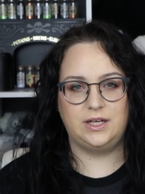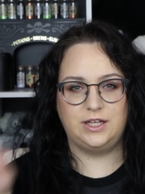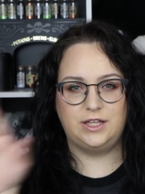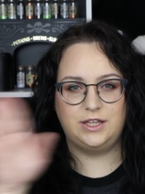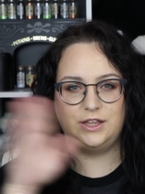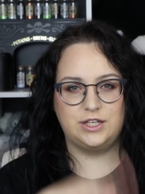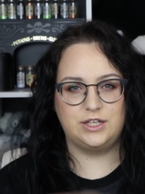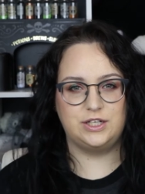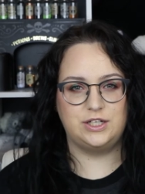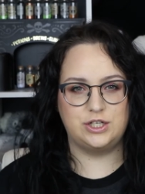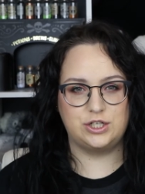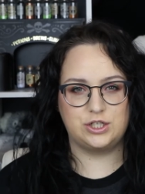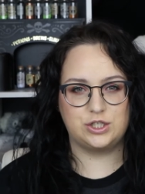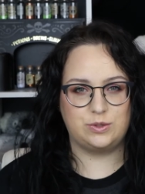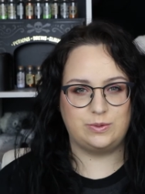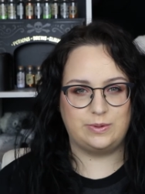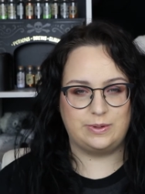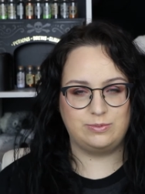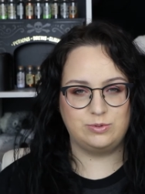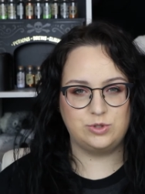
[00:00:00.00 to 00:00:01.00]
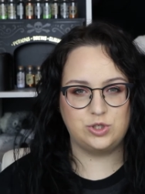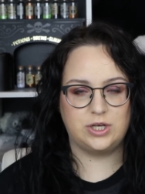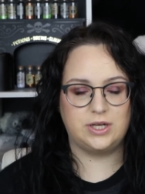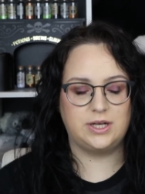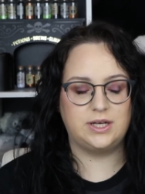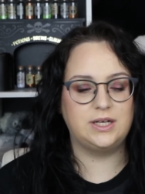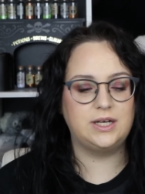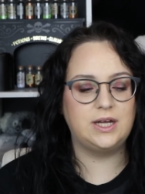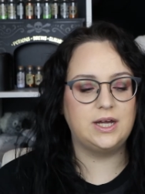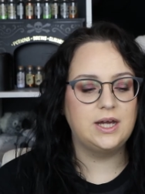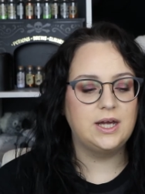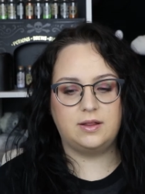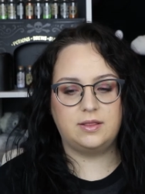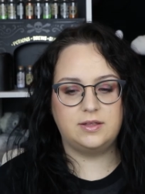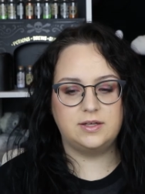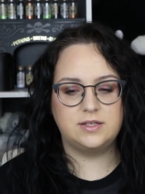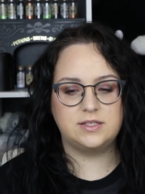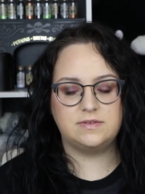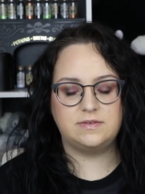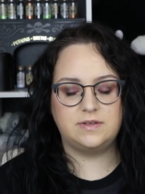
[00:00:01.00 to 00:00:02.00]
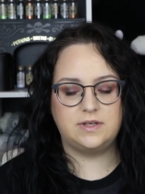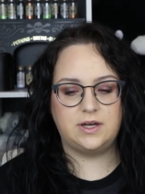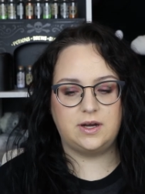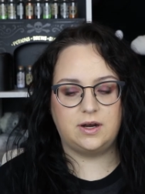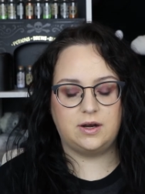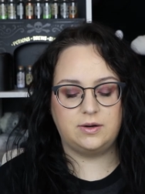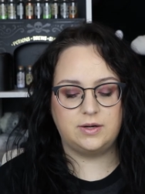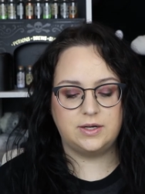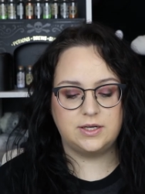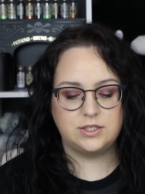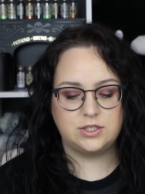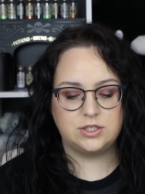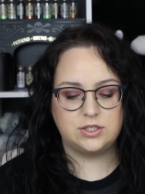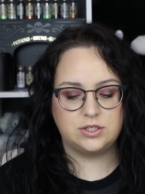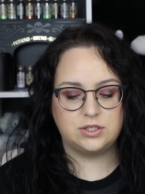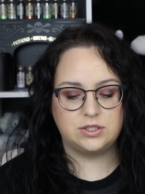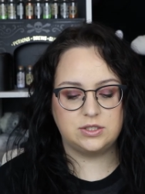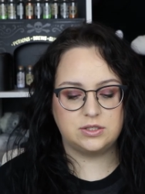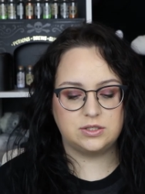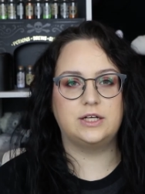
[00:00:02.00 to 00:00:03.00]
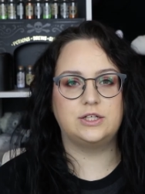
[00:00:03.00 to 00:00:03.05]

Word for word: in the description. This video is